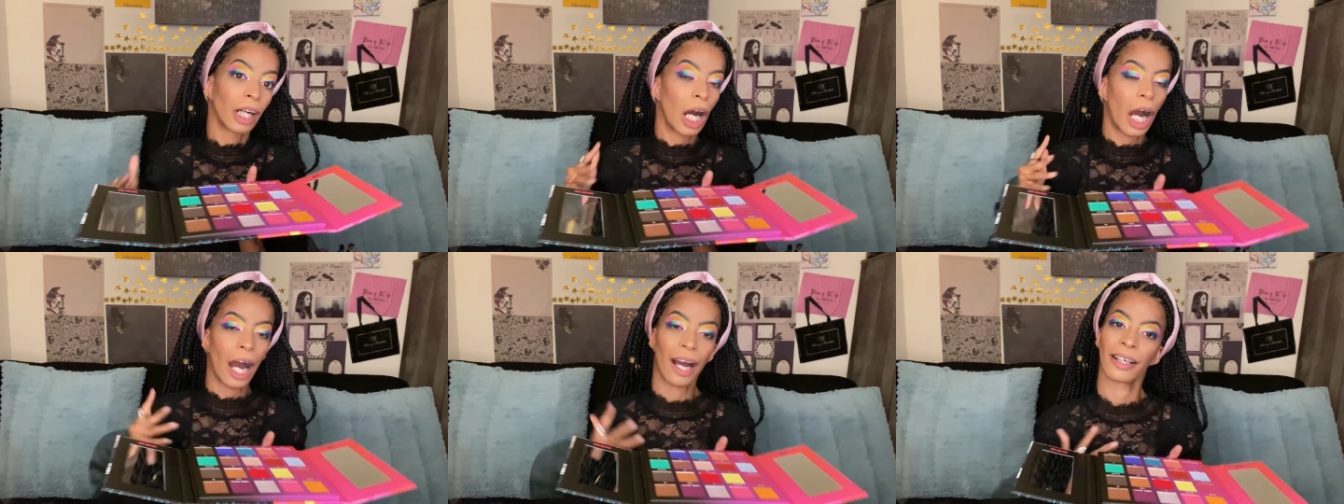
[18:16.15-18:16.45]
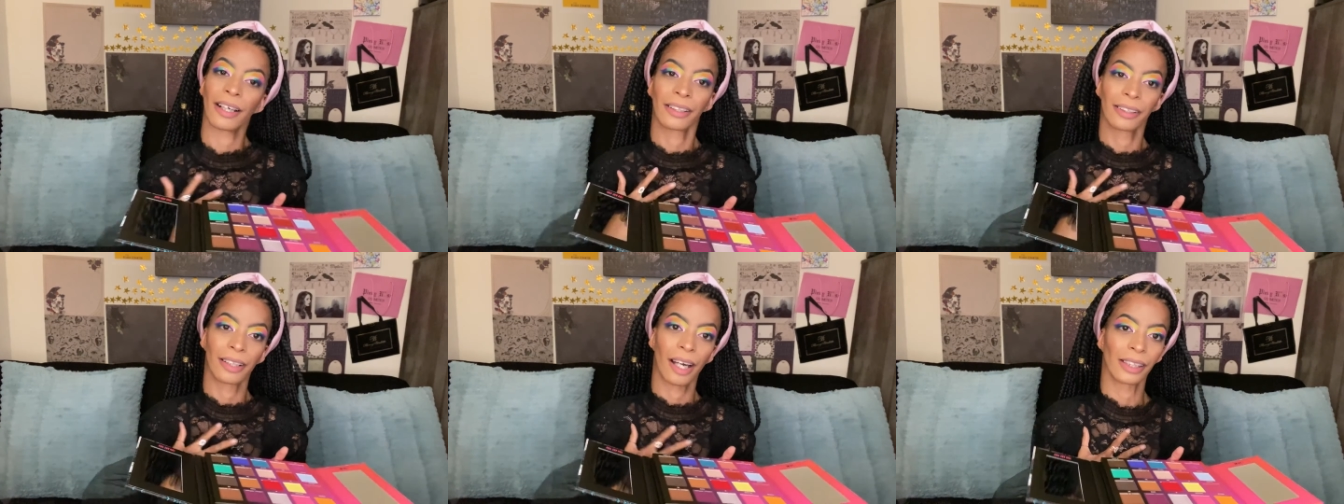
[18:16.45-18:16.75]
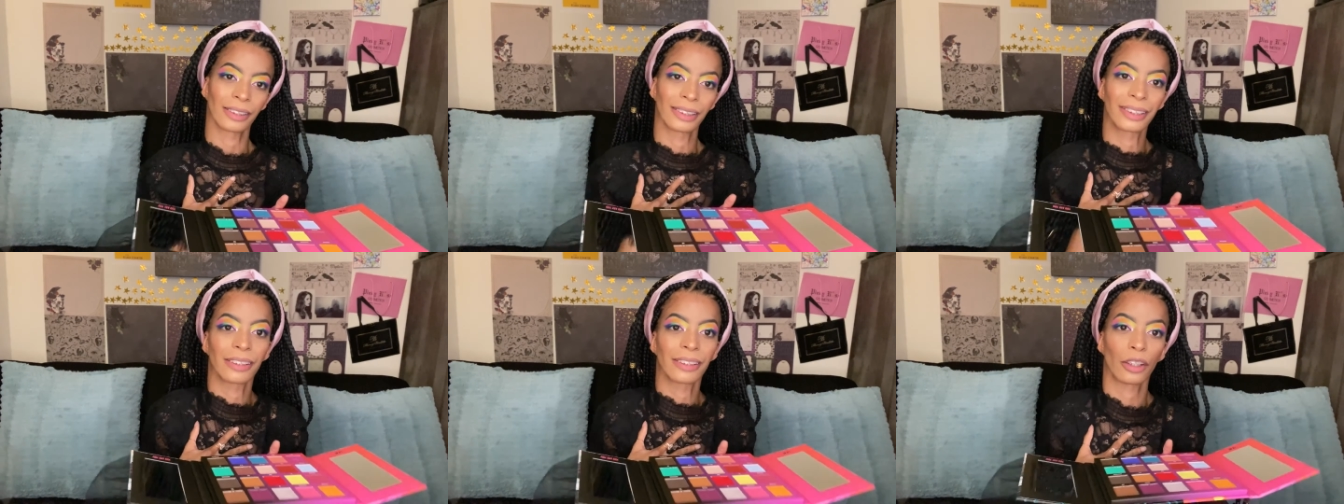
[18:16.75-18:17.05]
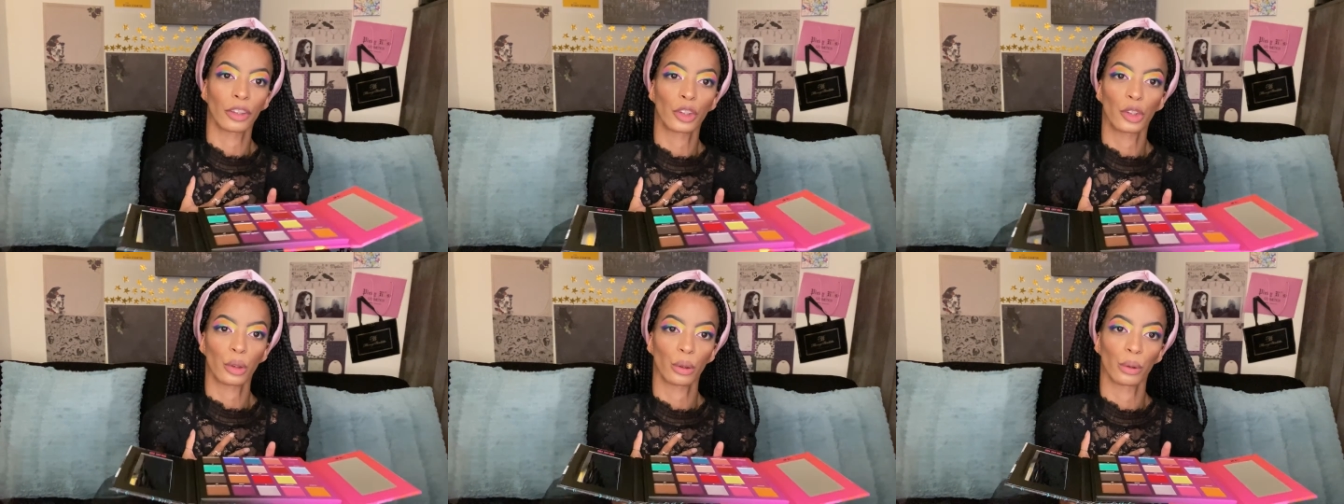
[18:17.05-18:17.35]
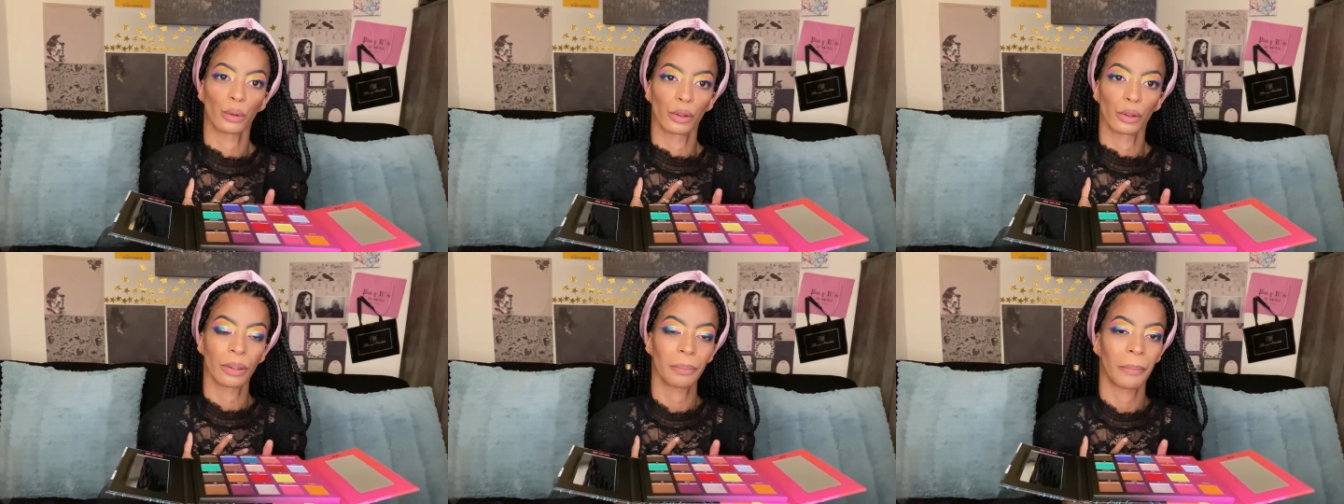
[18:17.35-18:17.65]
I stuck
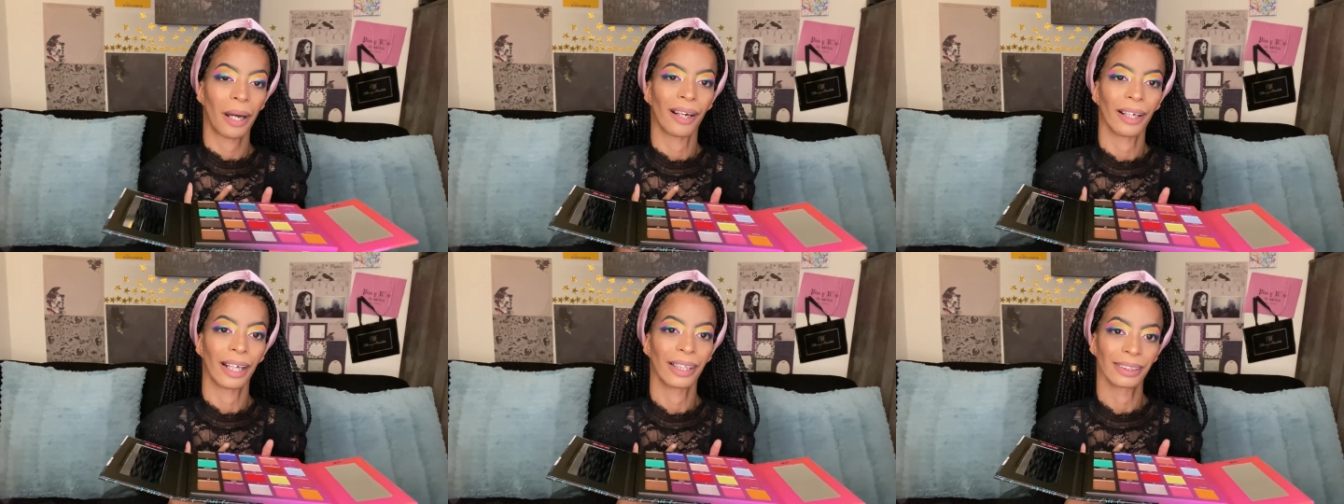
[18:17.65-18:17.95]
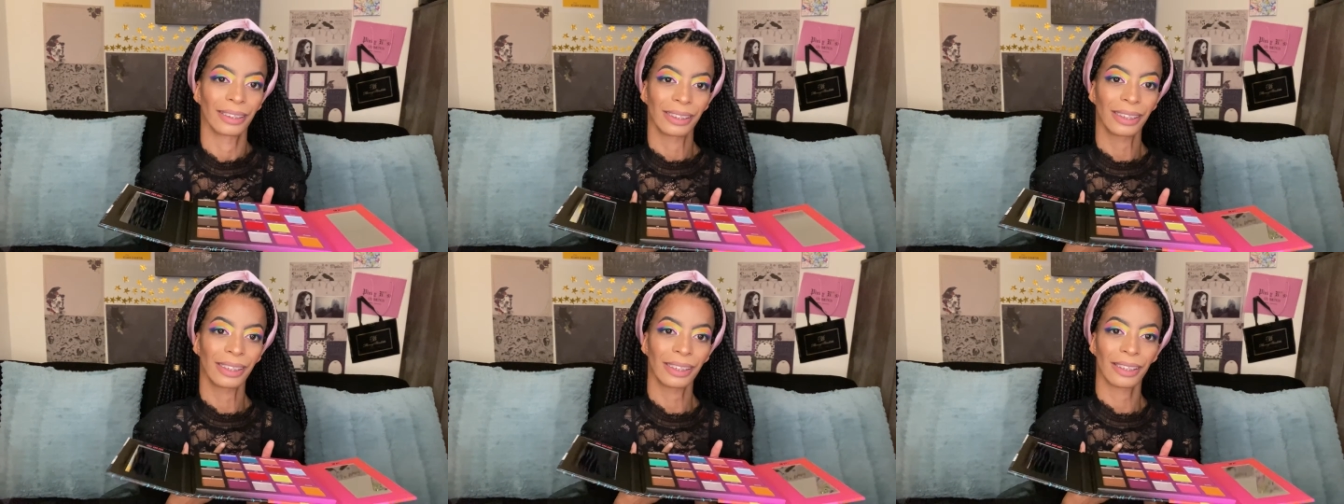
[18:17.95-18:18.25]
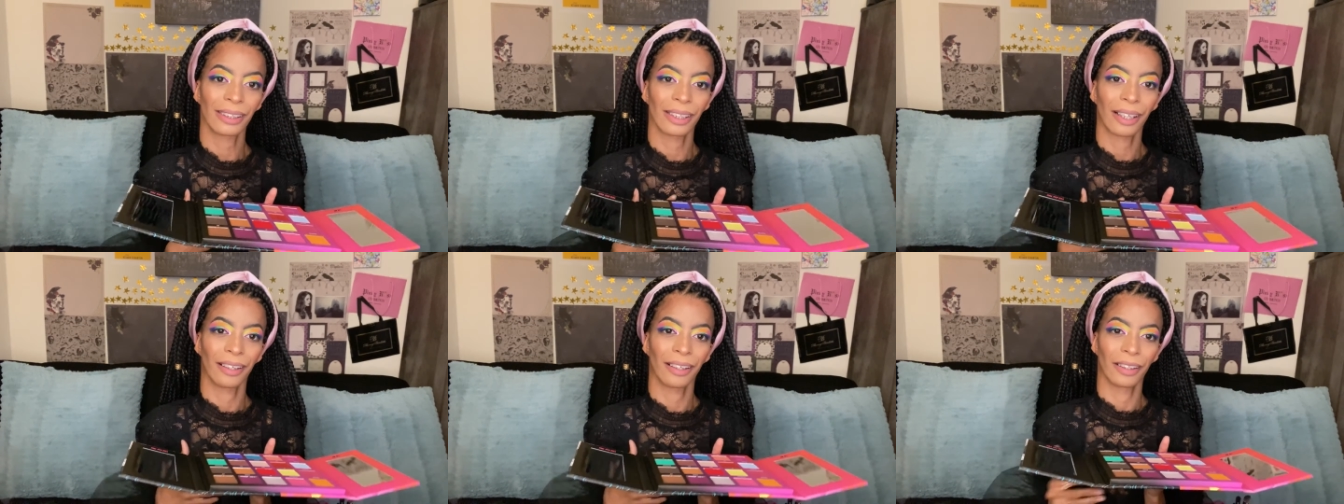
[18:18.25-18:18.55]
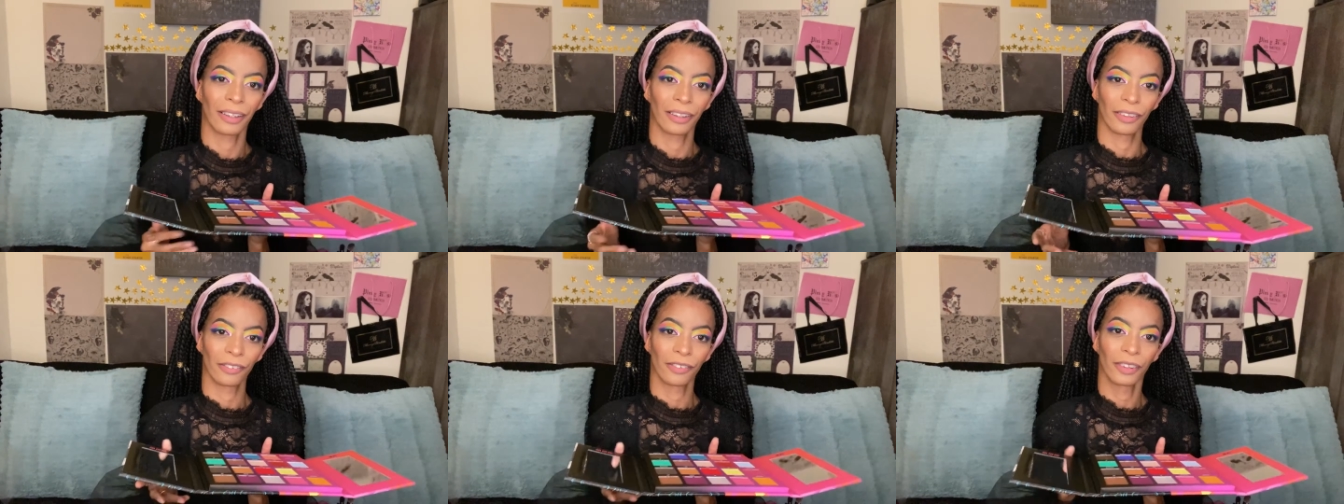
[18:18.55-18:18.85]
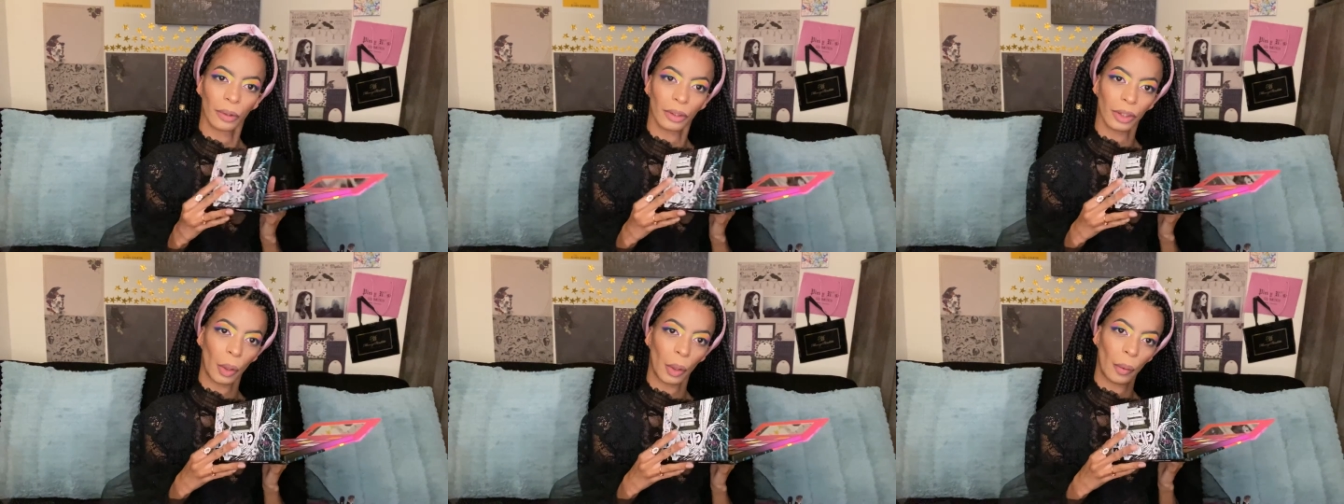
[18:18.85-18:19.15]
true to my idea of
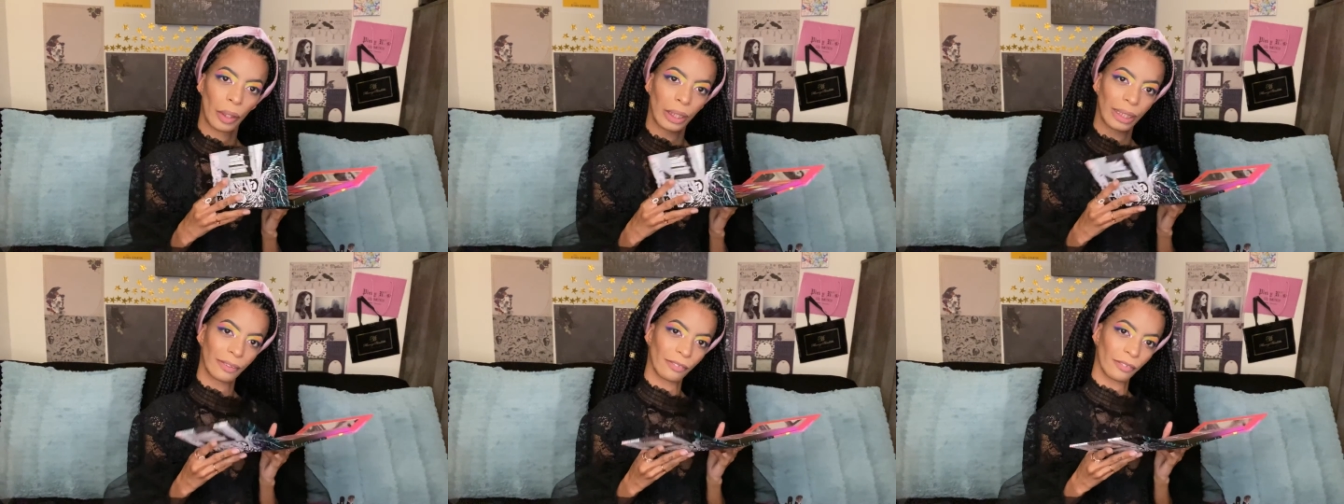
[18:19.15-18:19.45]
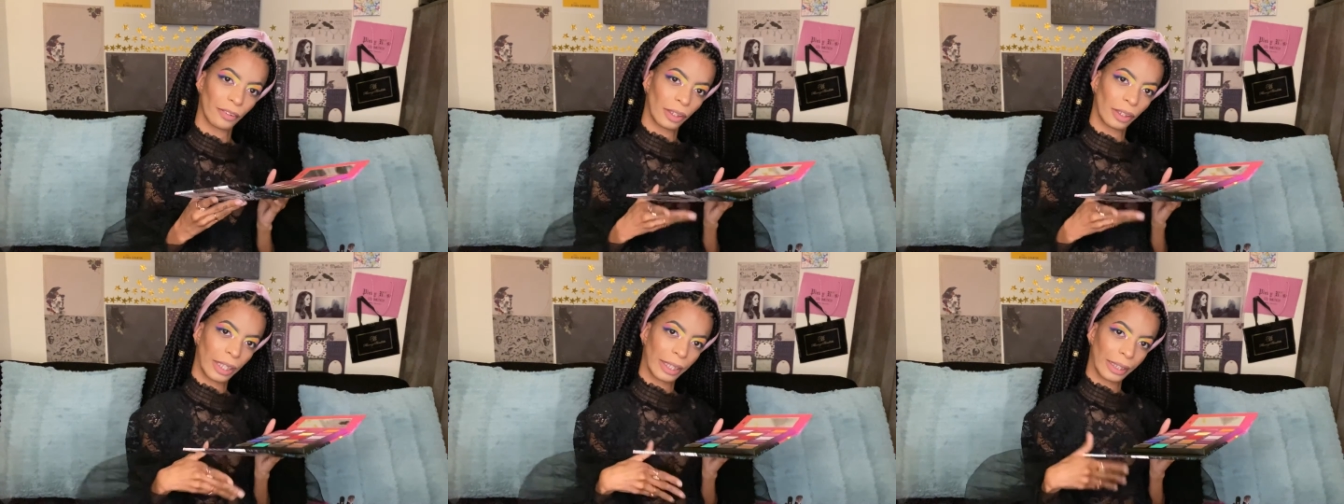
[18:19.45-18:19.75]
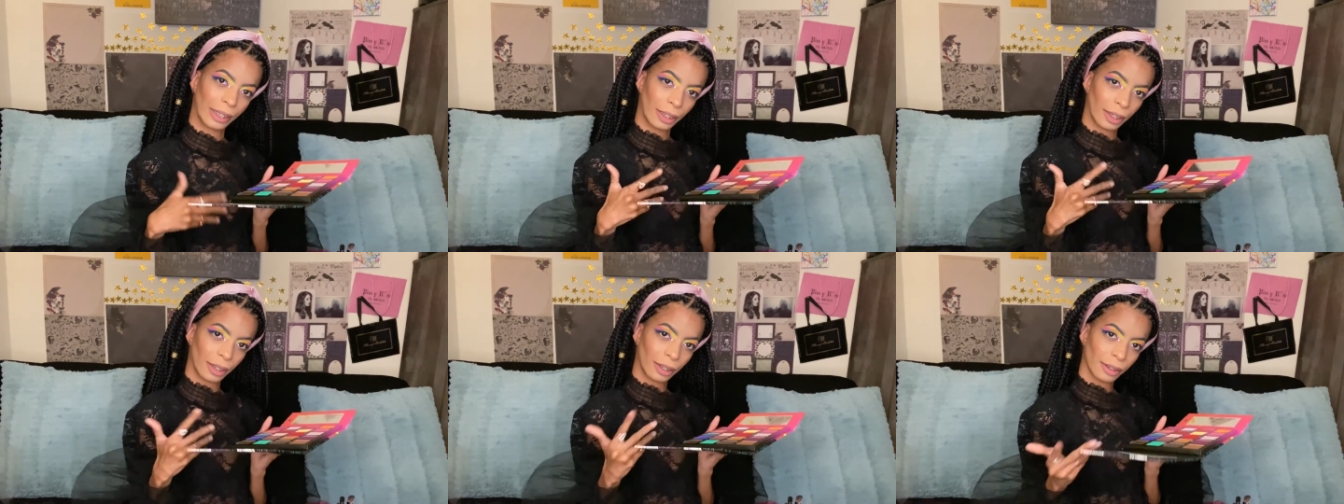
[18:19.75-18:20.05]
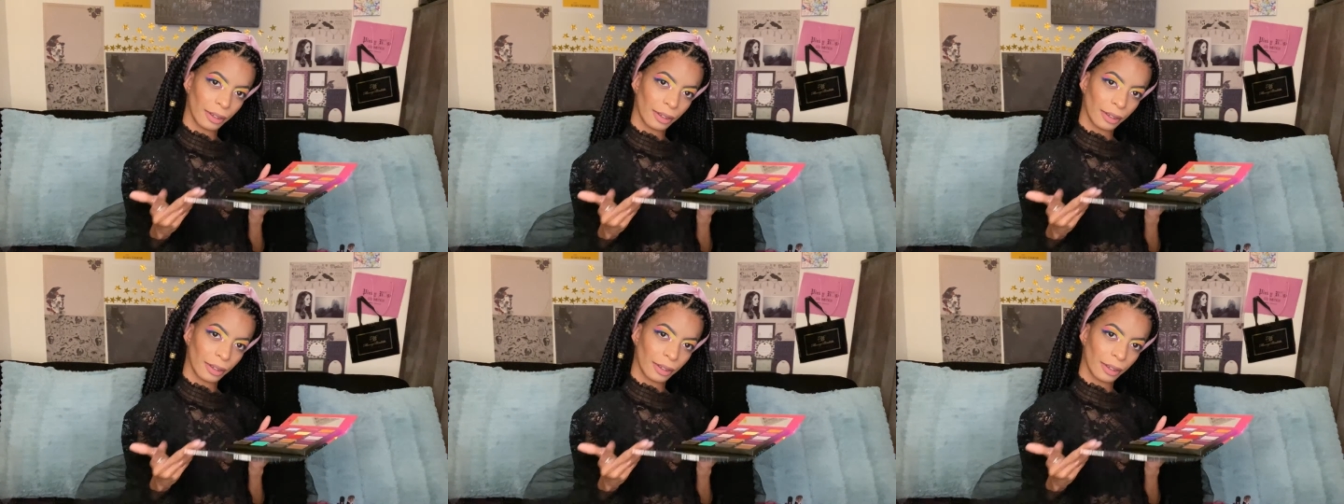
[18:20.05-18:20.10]
going for like